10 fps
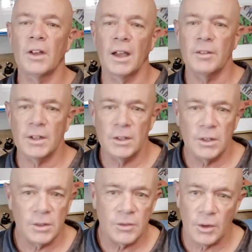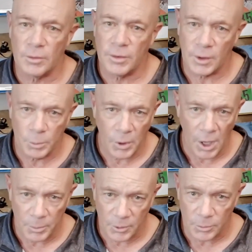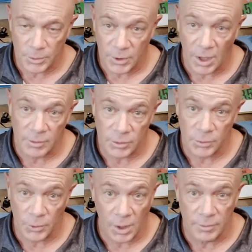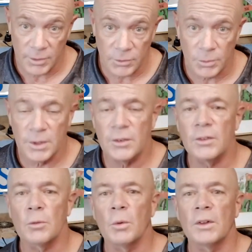Diving hoods are very popular with divers for obvious reasons.